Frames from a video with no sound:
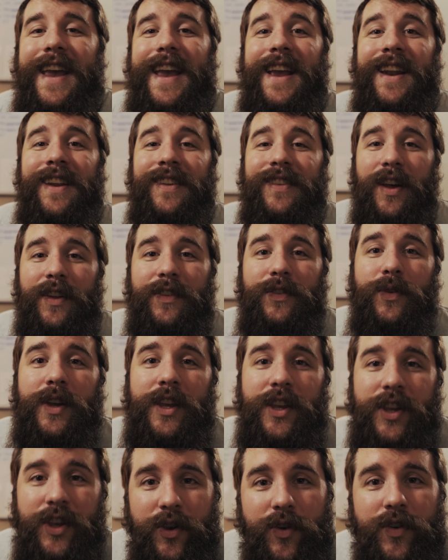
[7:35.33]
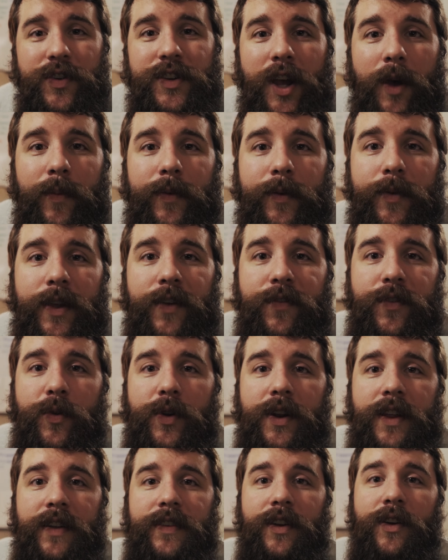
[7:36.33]
It is also a huge help to me if you
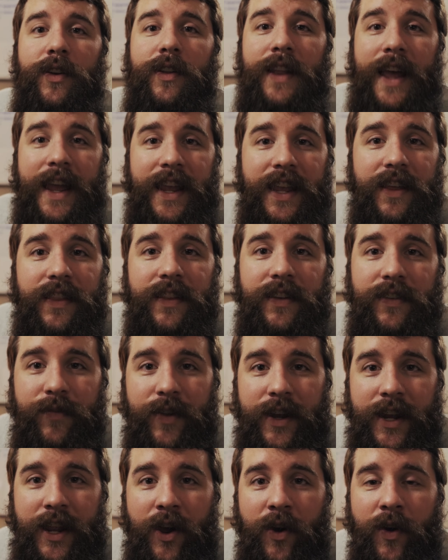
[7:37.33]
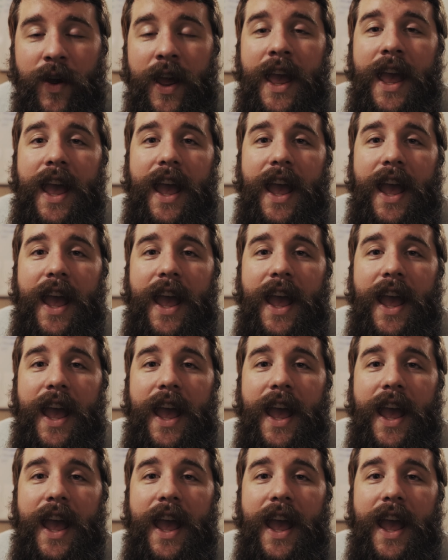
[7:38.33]
would consider liking this video